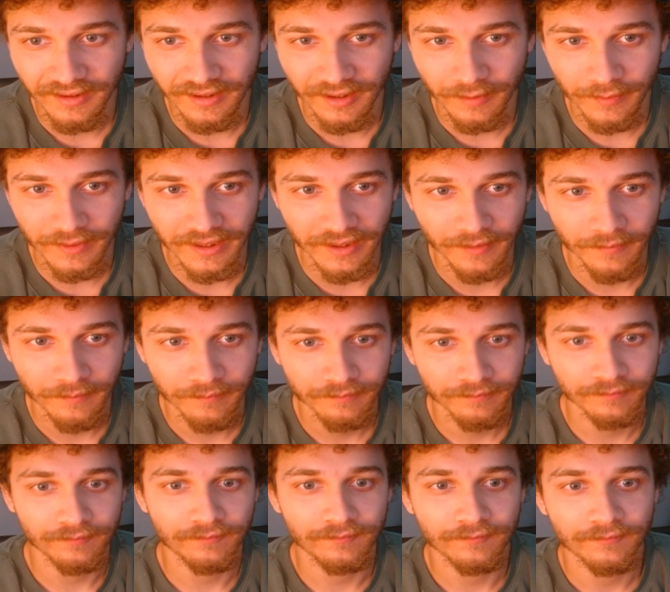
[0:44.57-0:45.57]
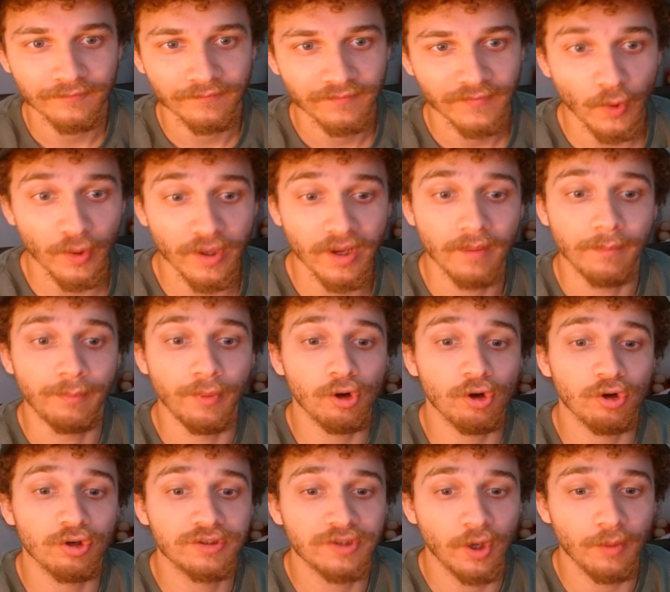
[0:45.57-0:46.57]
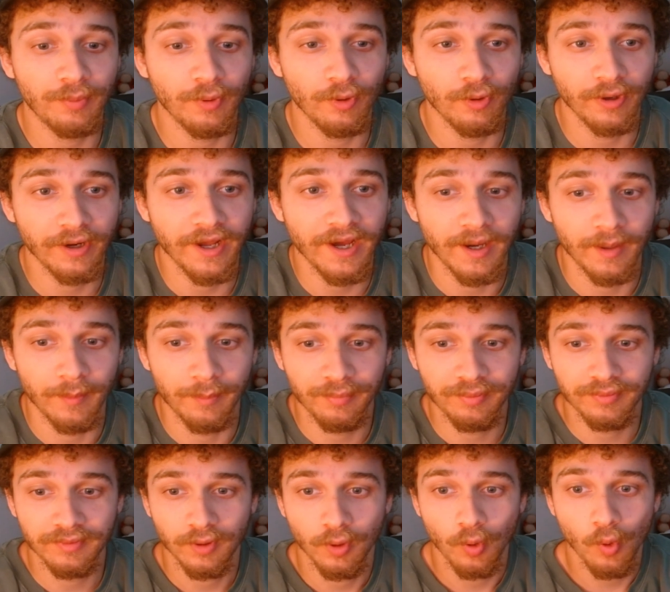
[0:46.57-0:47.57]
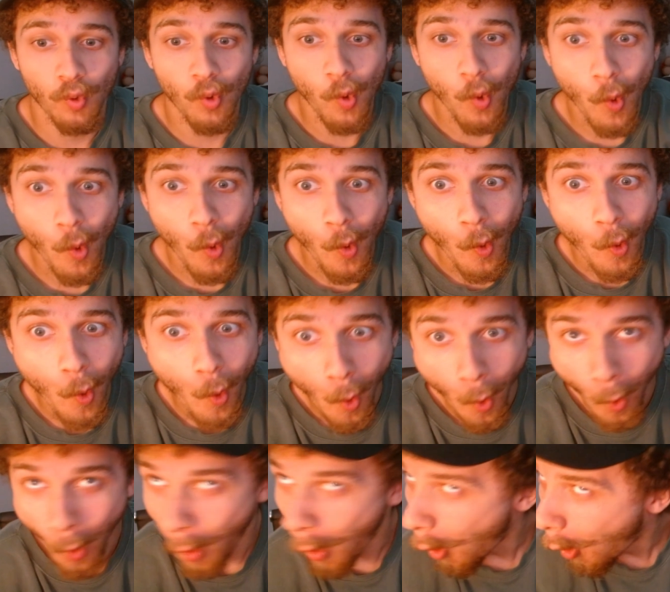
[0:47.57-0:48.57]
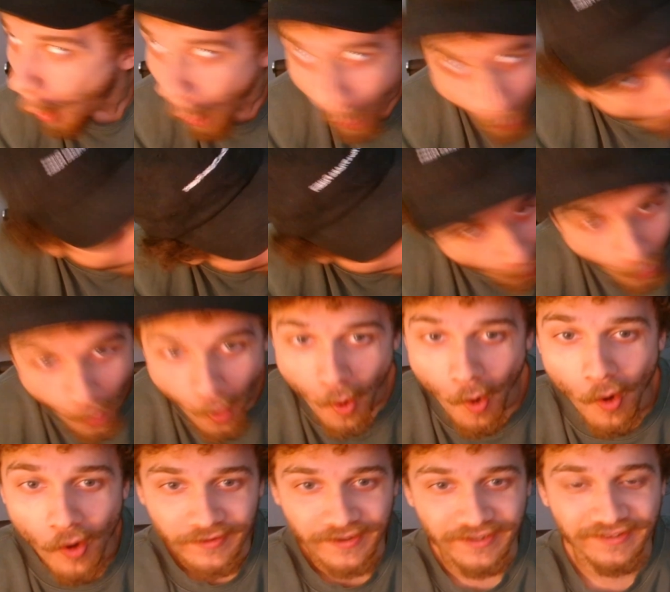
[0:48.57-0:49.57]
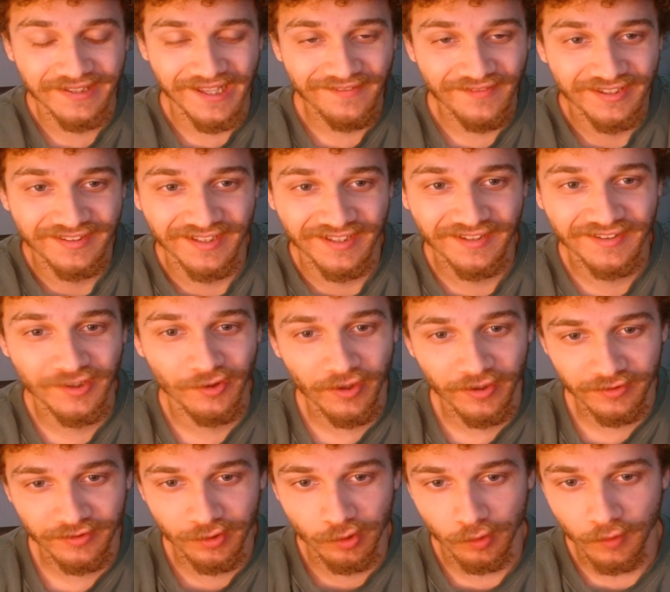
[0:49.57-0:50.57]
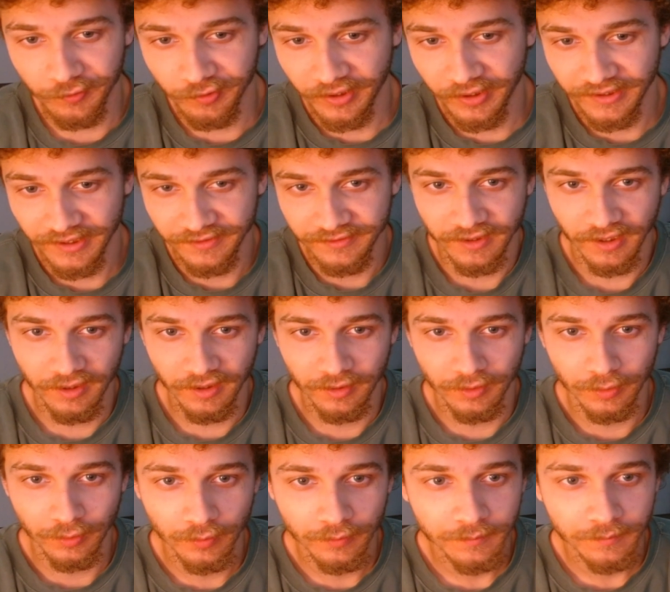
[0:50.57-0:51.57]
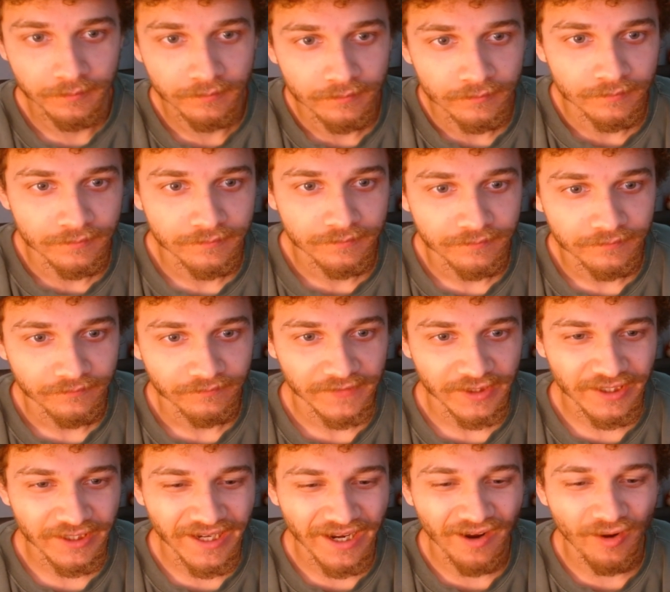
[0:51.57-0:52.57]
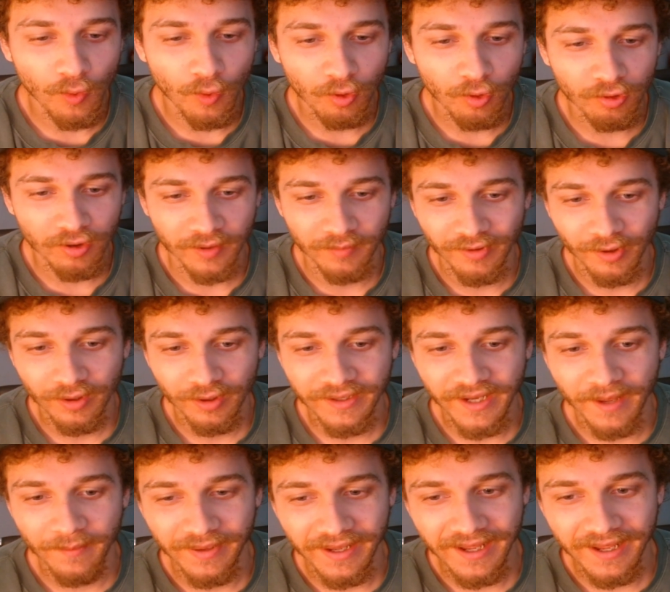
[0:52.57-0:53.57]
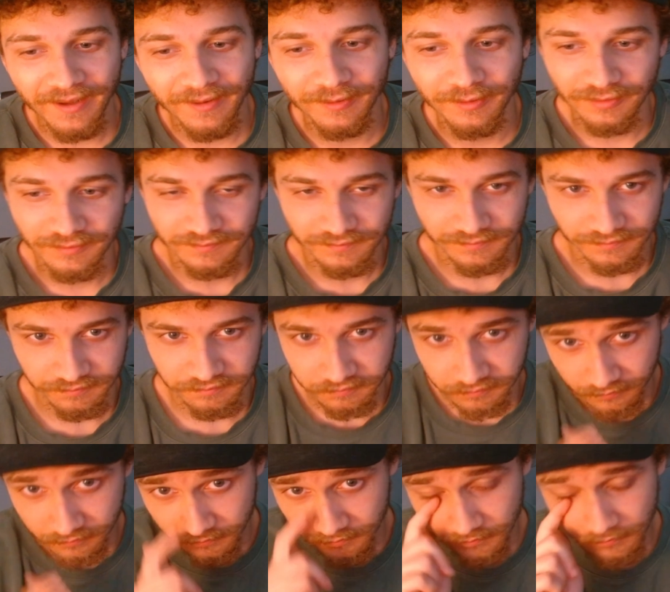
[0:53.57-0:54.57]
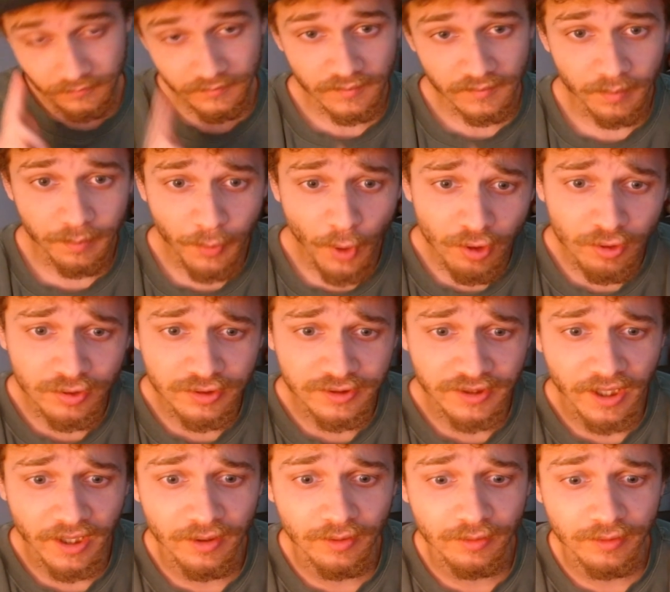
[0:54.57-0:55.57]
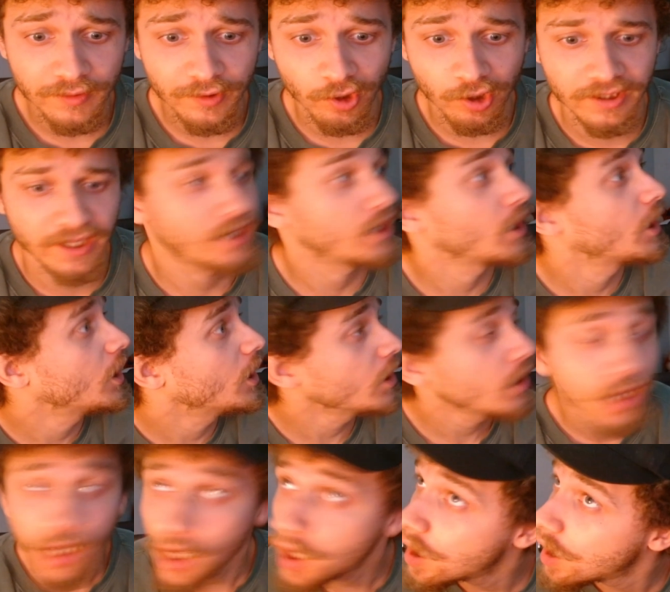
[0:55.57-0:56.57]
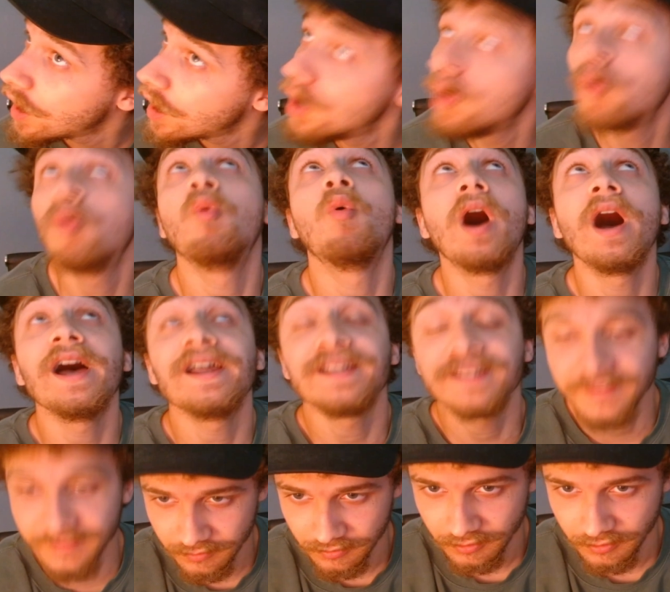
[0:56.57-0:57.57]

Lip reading: right, here we go. Oh yeah, Boruto pulled up. To save his sister and his girlfriend. Let's go. Look at that aura, bro, in that panel. Boruto! They're all like, huh? Huh? What?